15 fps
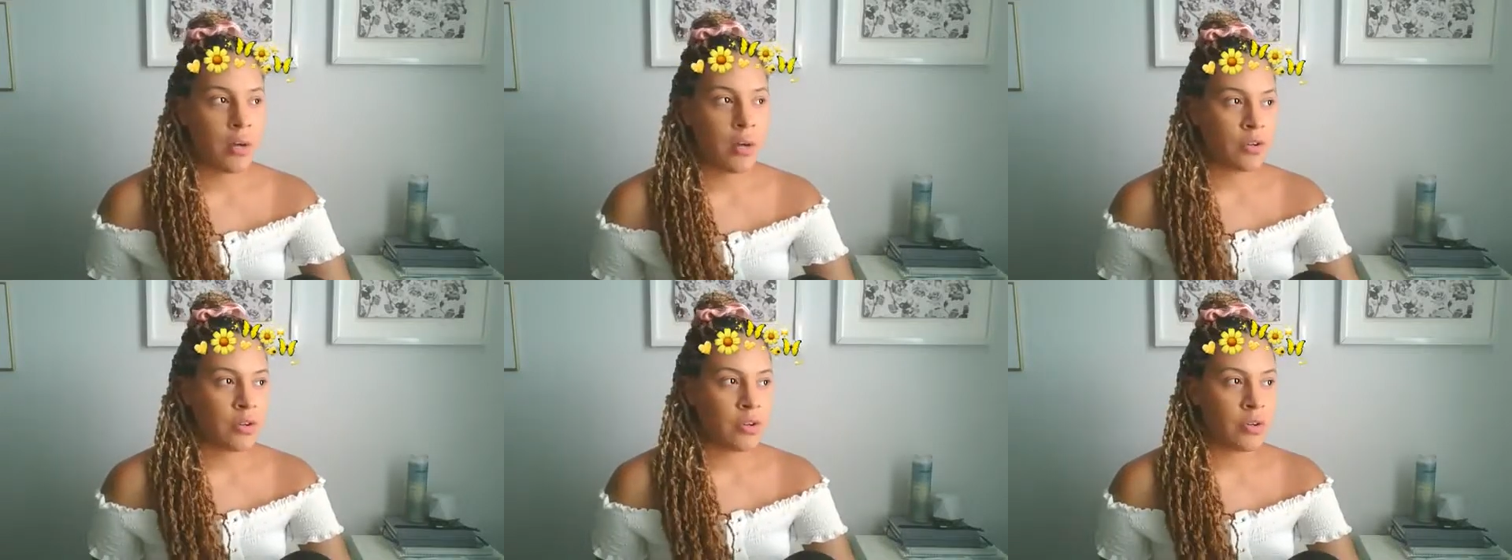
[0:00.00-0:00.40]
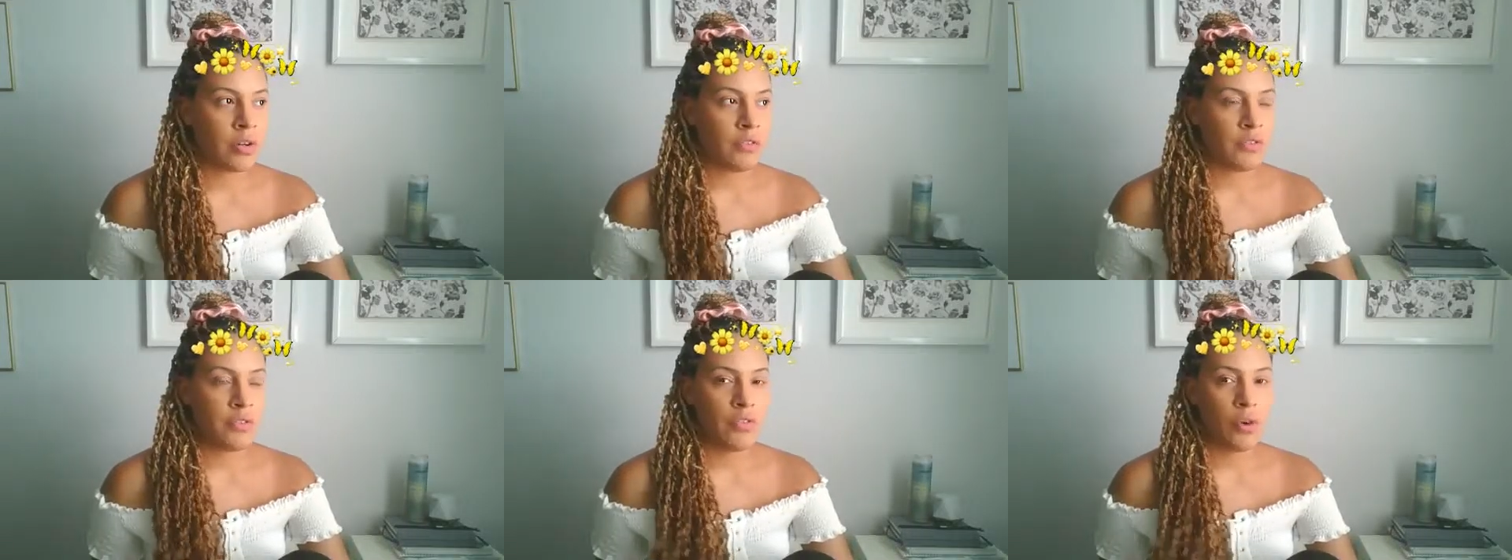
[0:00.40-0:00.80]
or
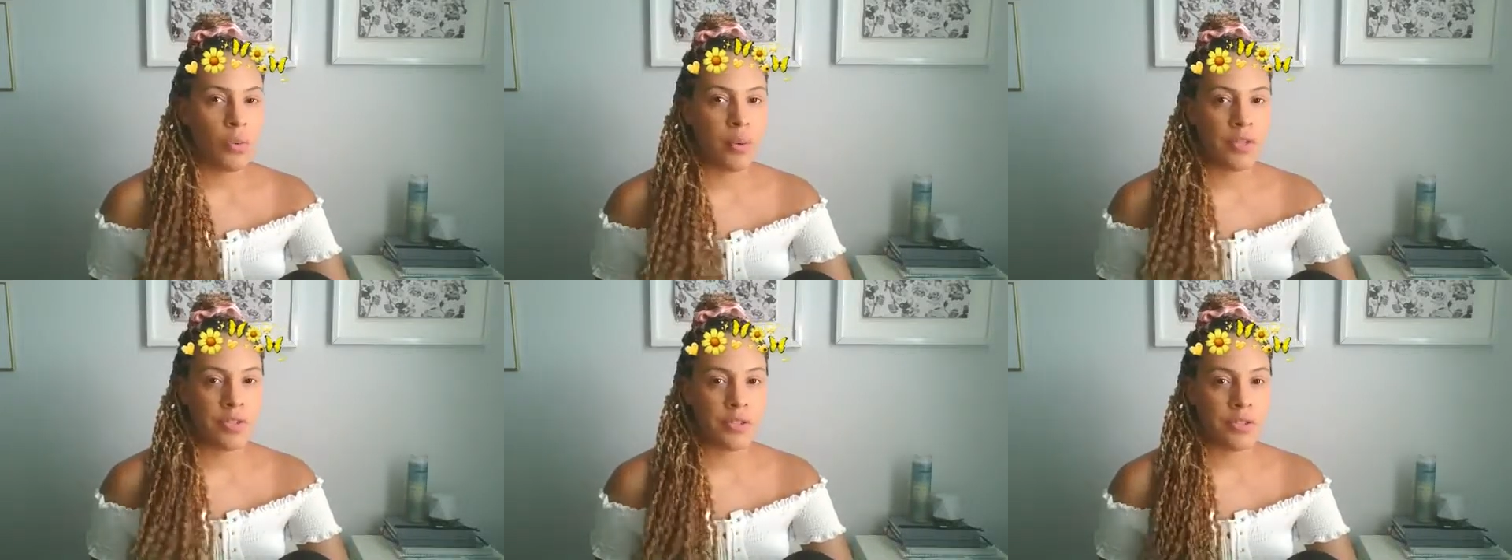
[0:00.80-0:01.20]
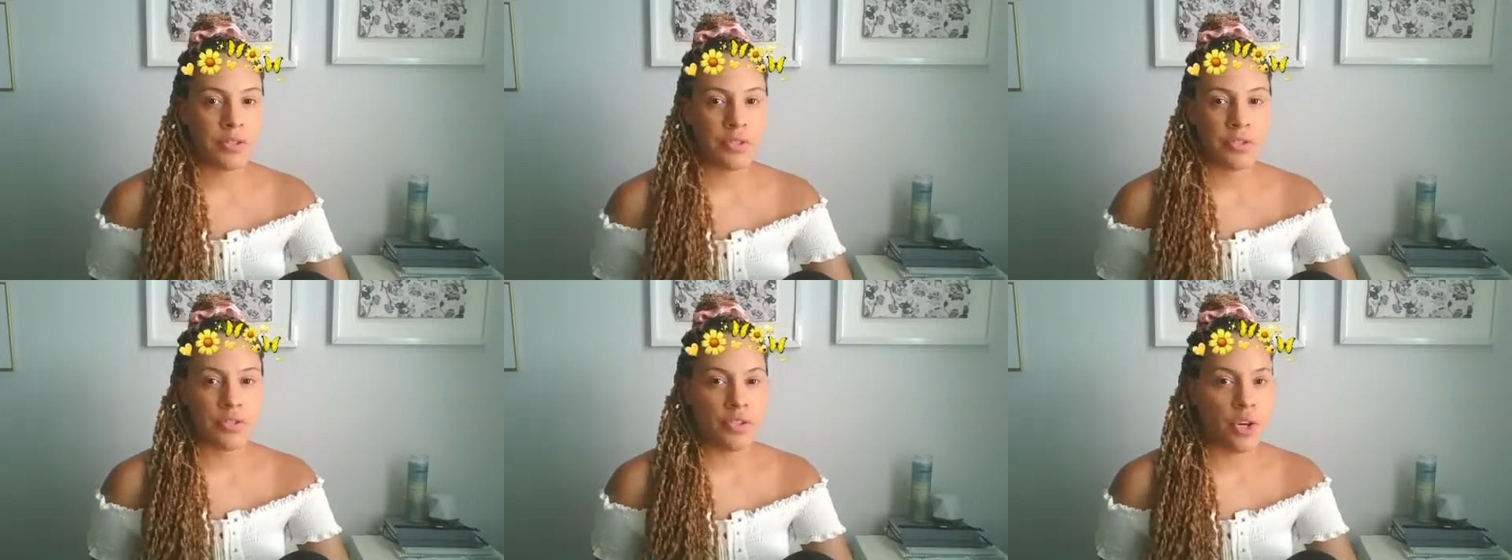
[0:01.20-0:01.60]
if you've
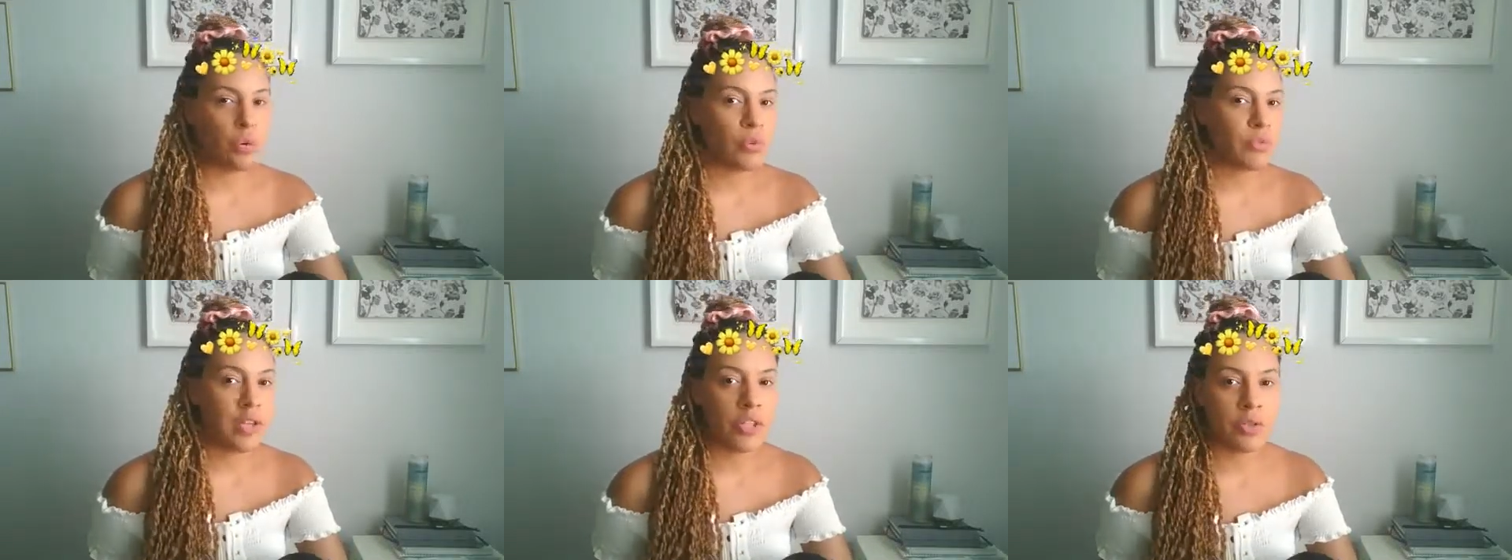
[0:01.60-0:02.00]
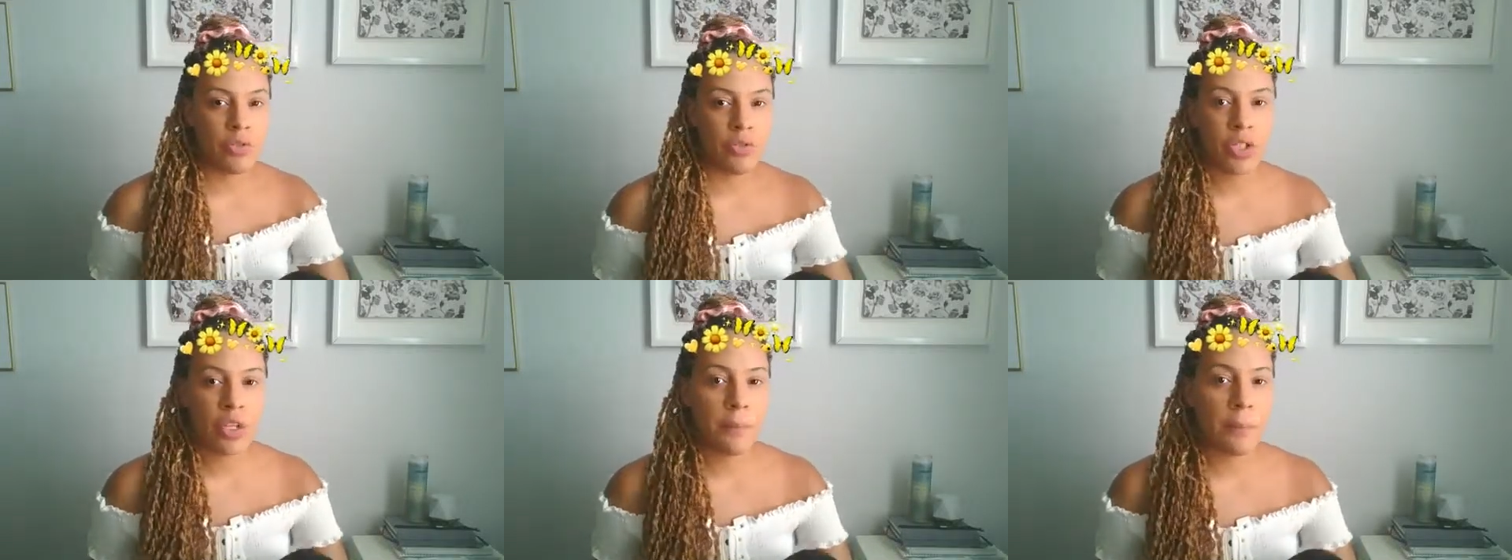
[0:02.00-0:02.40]
always known that you
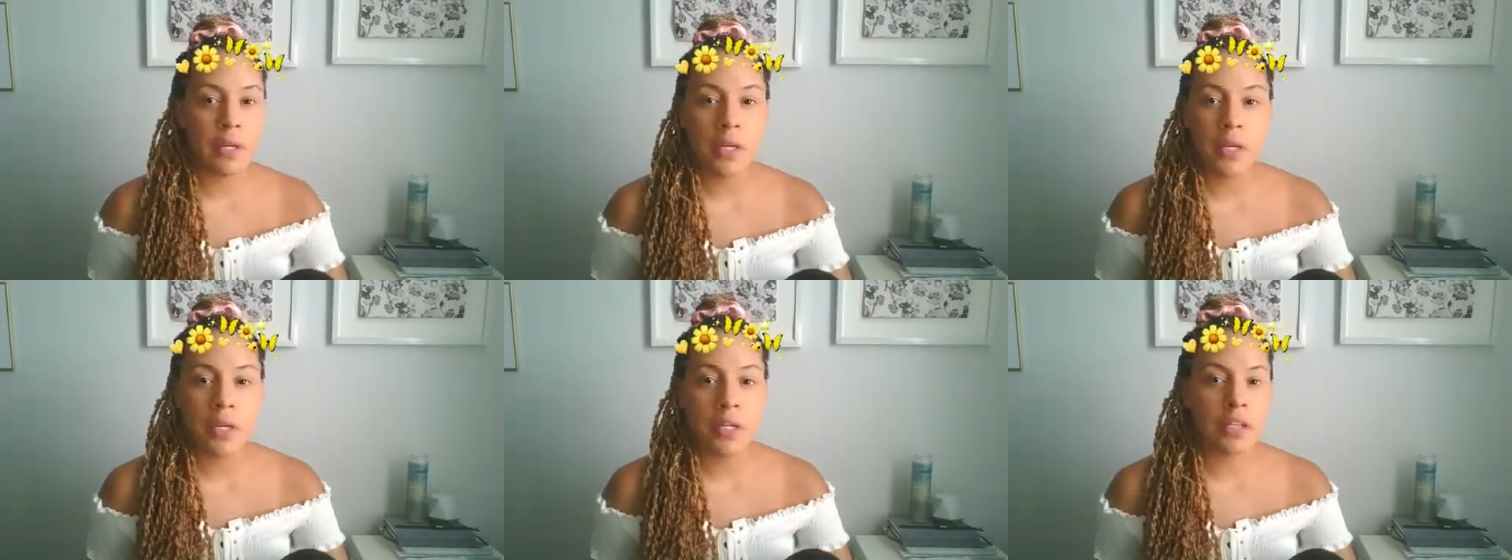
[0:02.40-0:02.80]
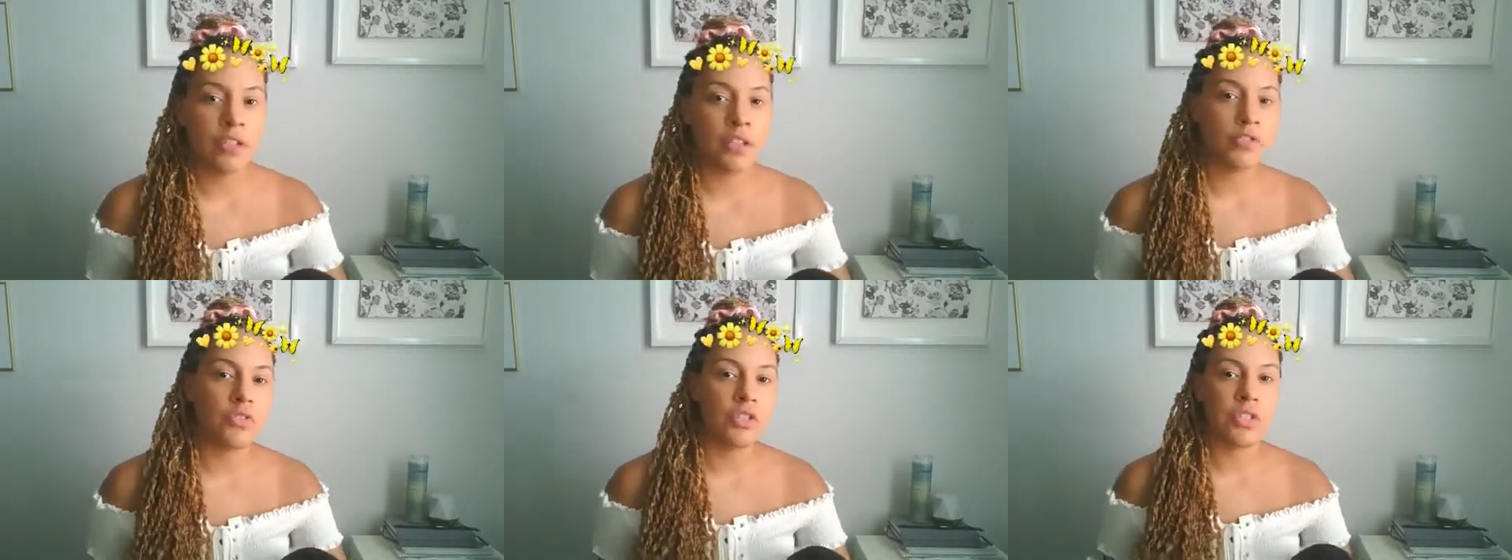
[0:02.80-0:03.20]
should be
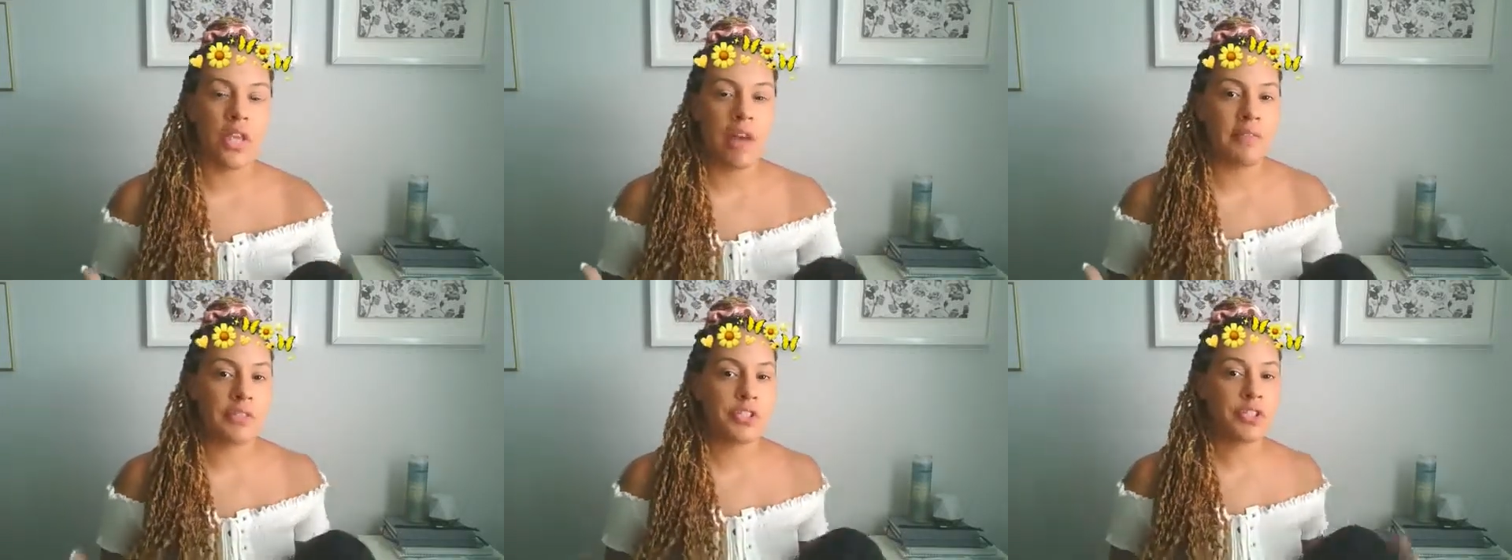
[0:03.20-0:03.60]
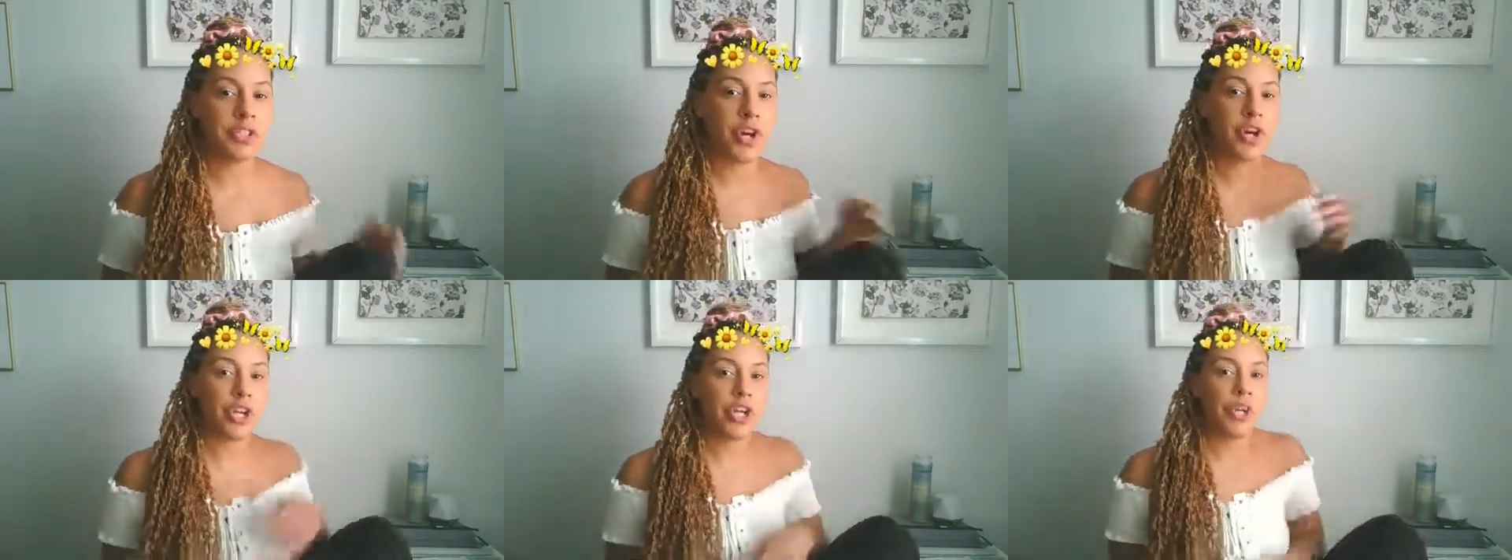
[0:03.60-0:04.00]
and you just haven't
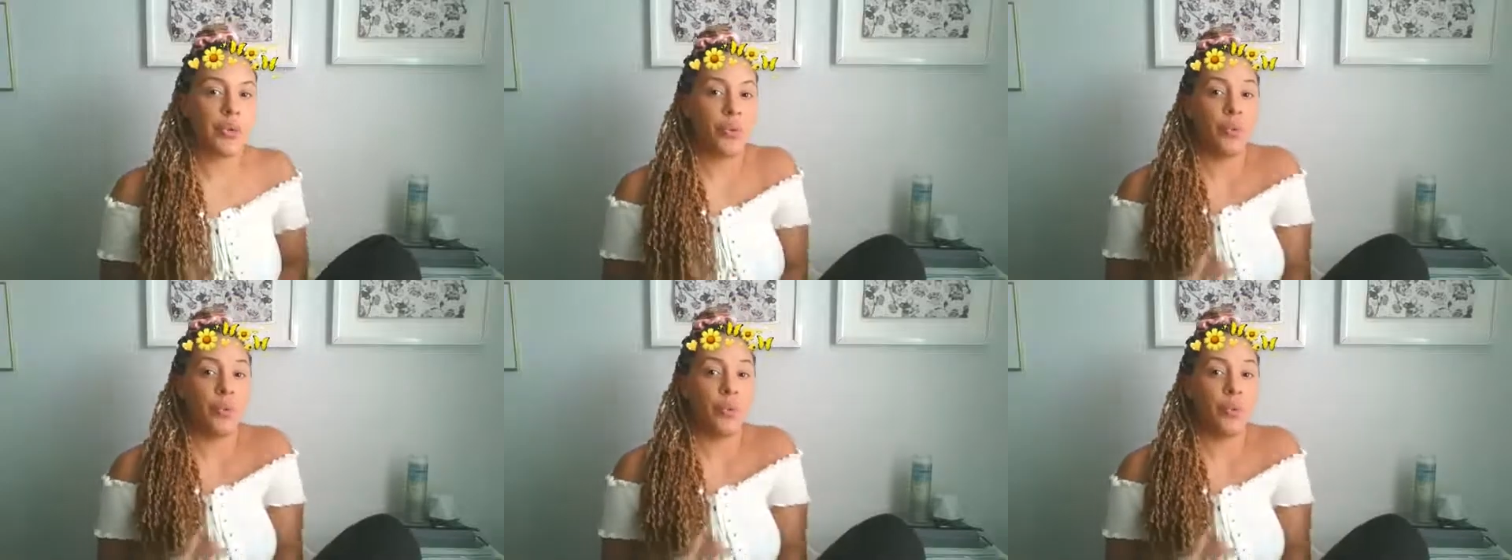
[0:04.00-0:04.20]
started,